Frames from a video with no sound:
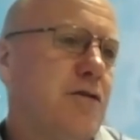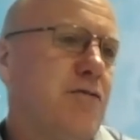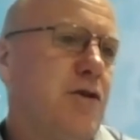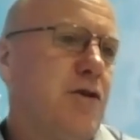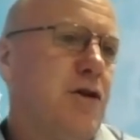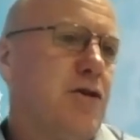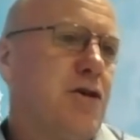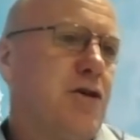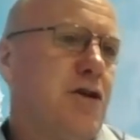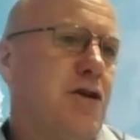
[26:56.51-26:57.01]
if we
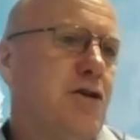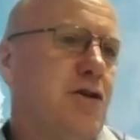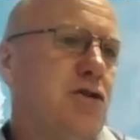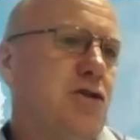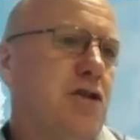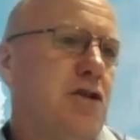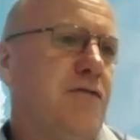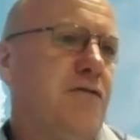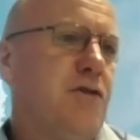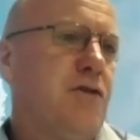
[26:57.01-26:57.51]
look at
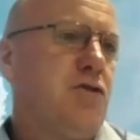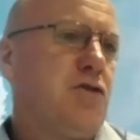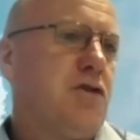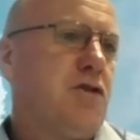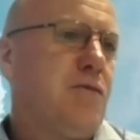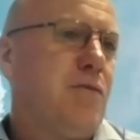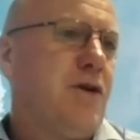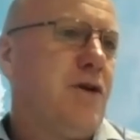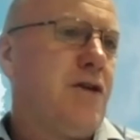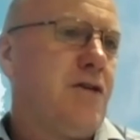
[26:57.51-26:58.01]
using
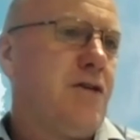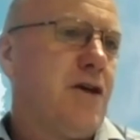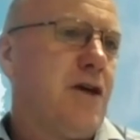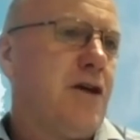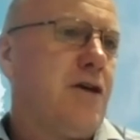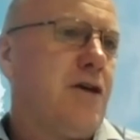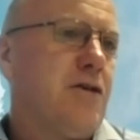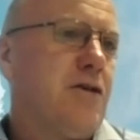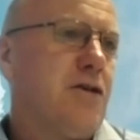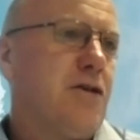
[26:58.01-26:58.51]
fugitive
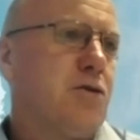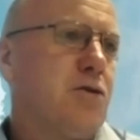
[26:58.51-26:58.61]
methane that